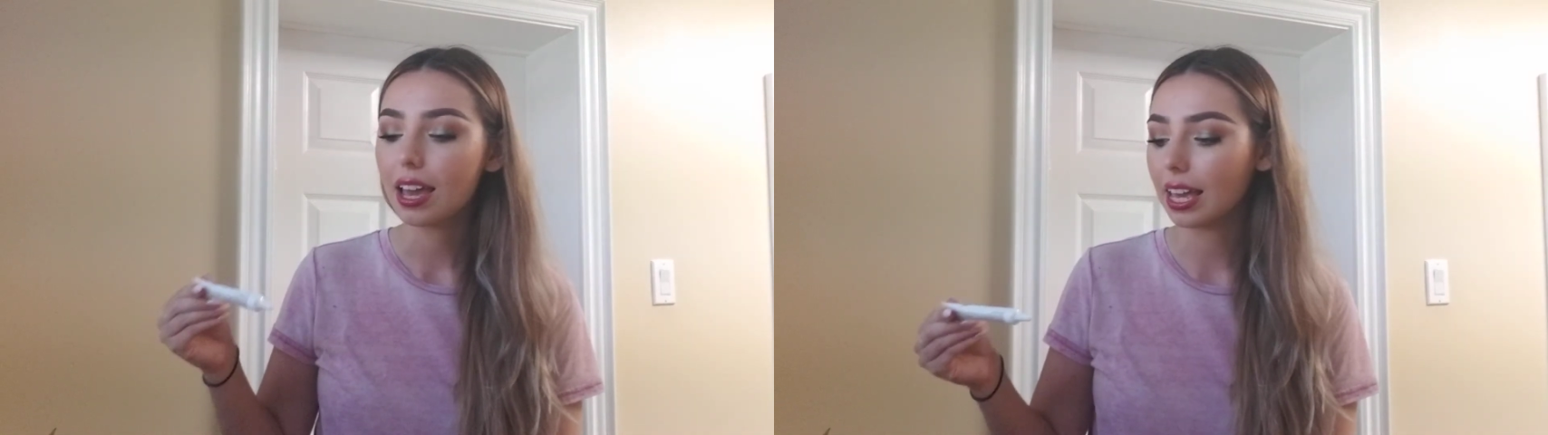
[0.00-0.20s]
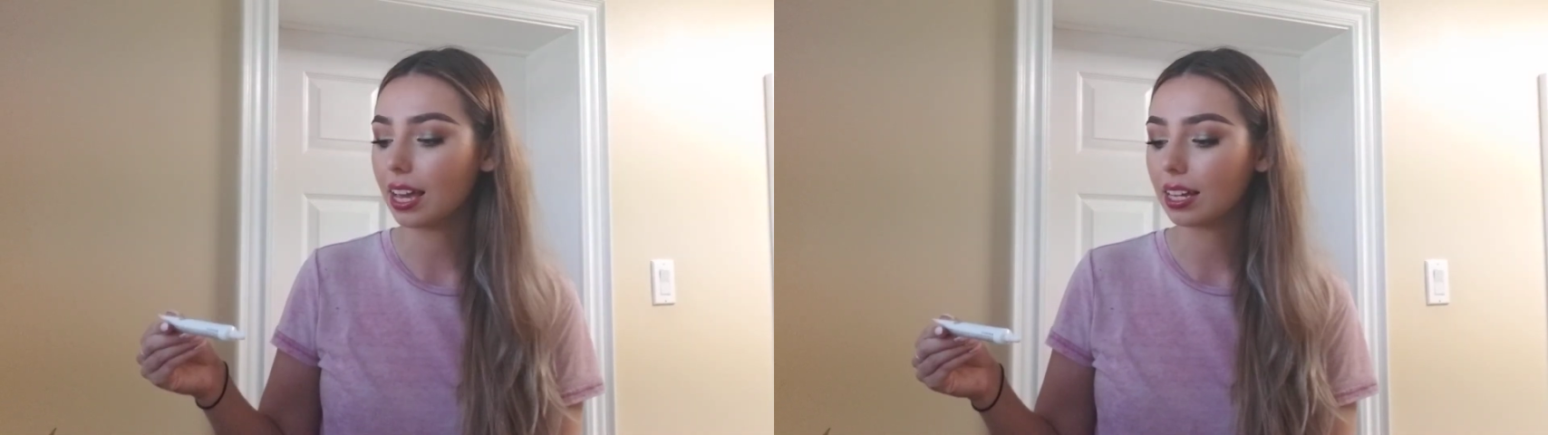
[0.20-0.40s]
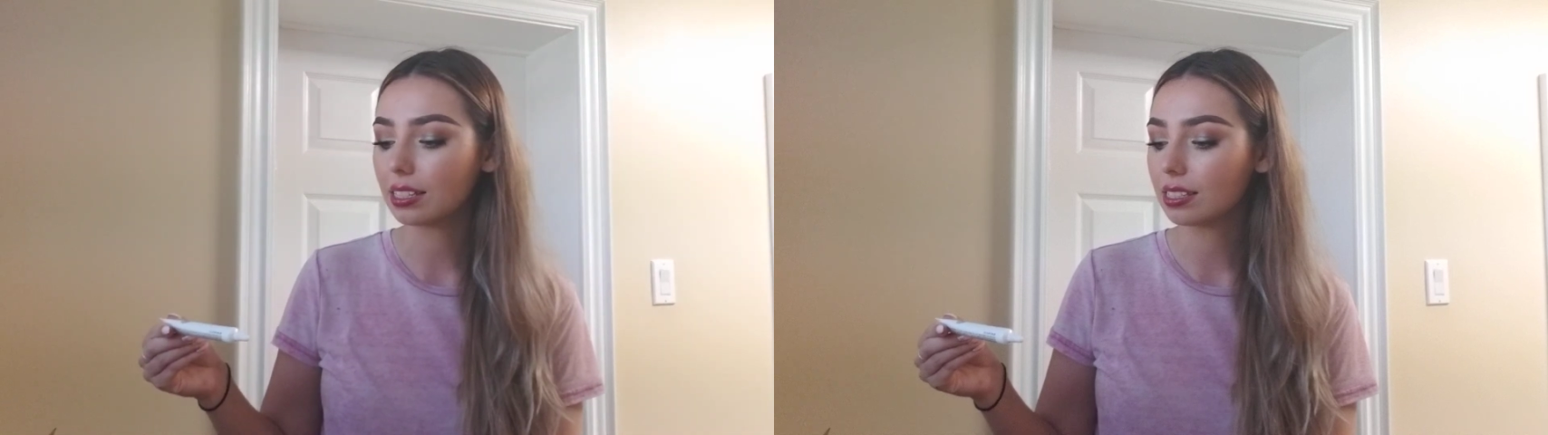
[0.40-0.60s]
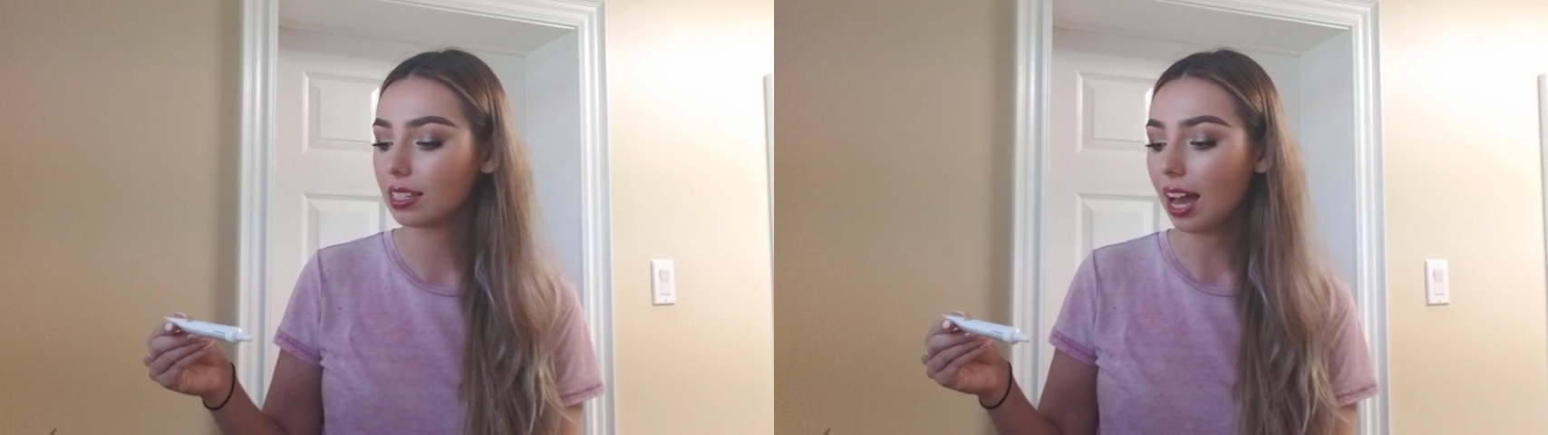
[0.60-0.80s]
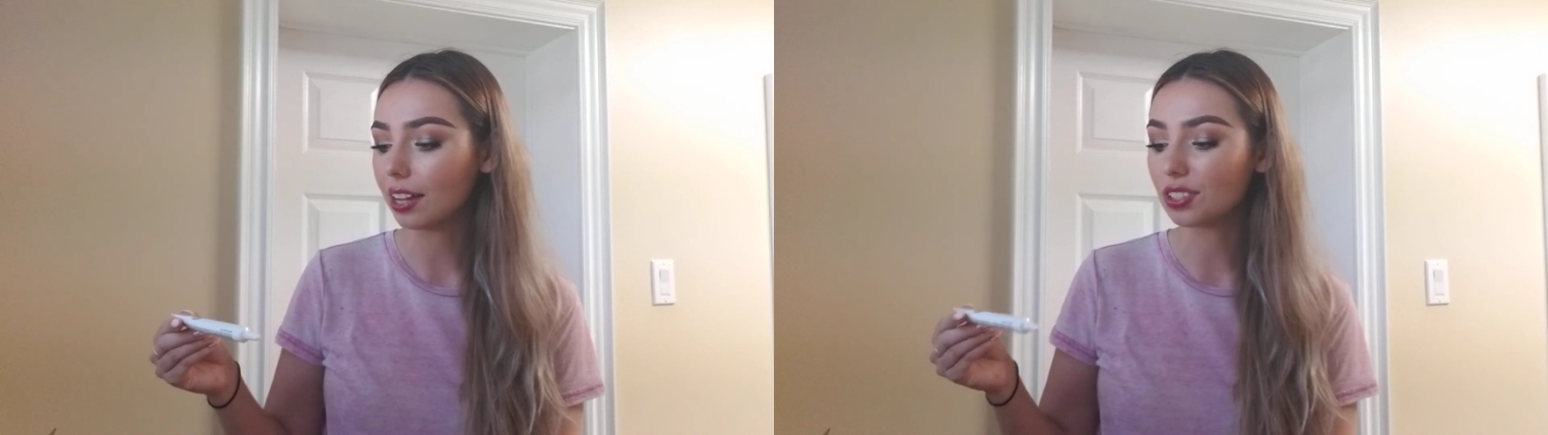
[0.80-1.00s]
And
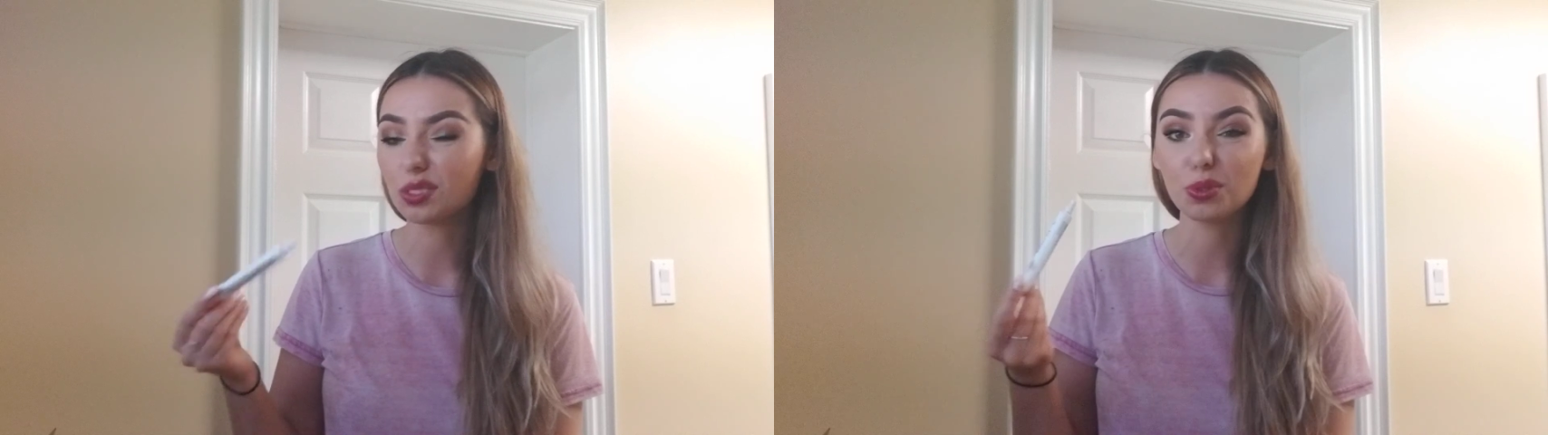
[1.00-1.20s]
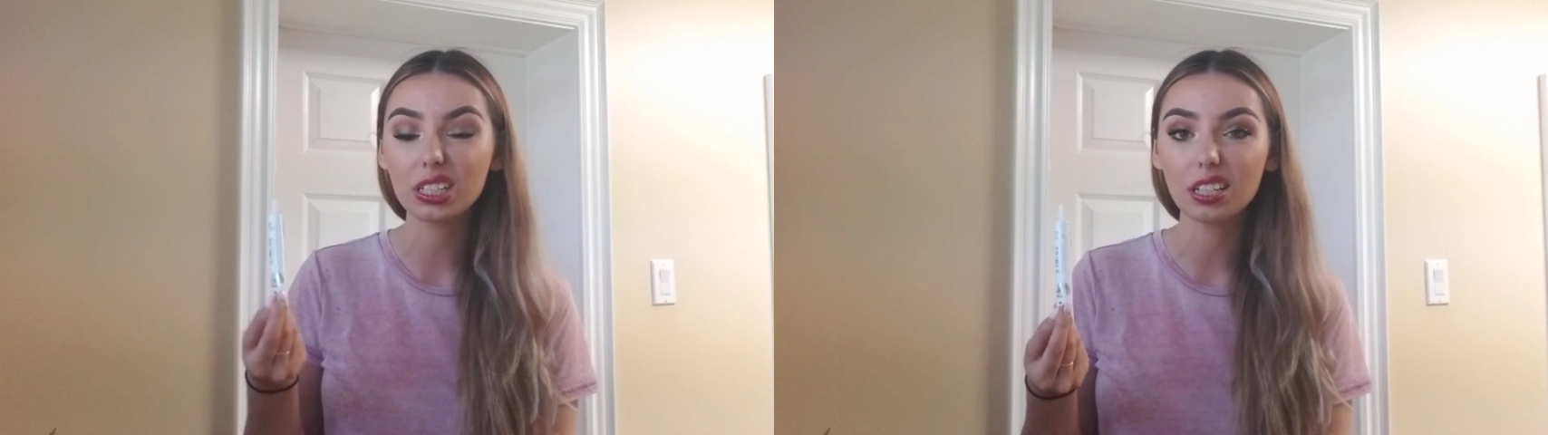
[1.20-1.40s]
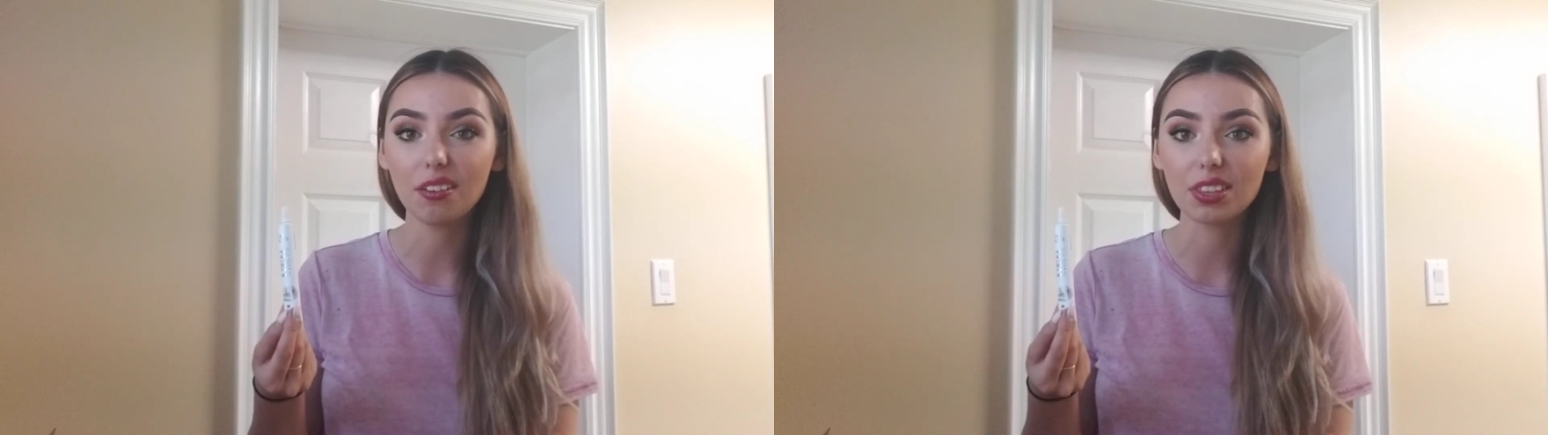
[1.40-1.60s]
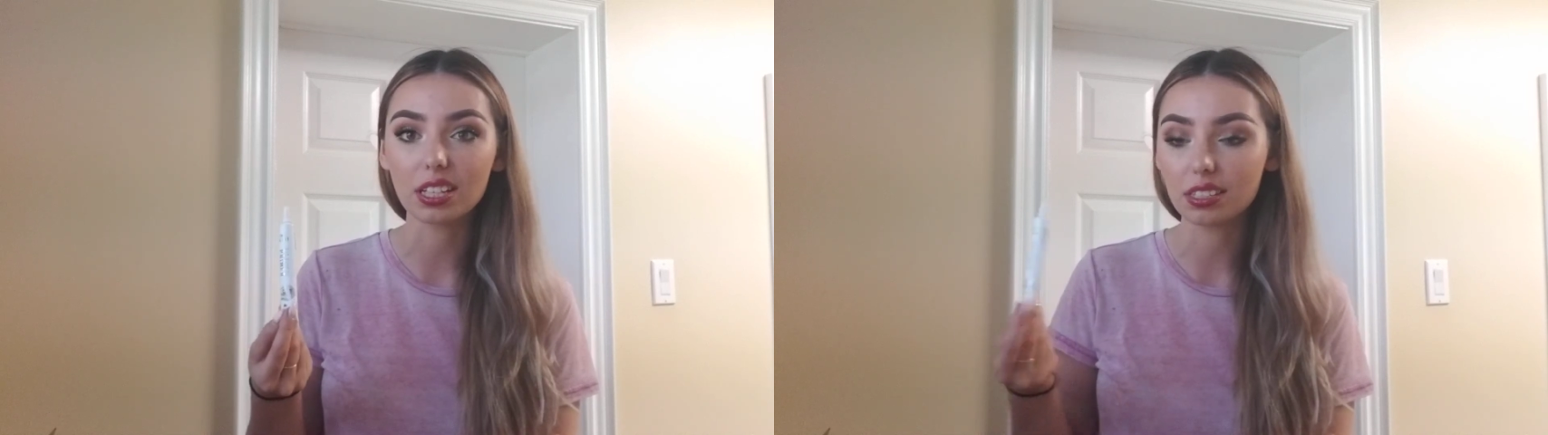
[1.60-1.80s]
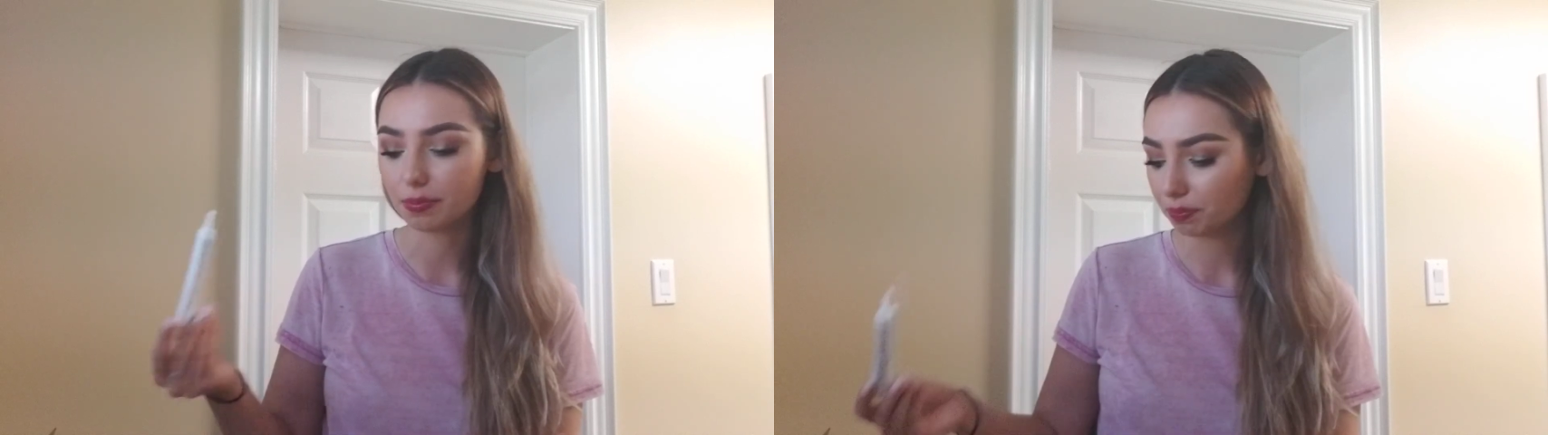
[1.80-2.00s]
yeah, I just really love this.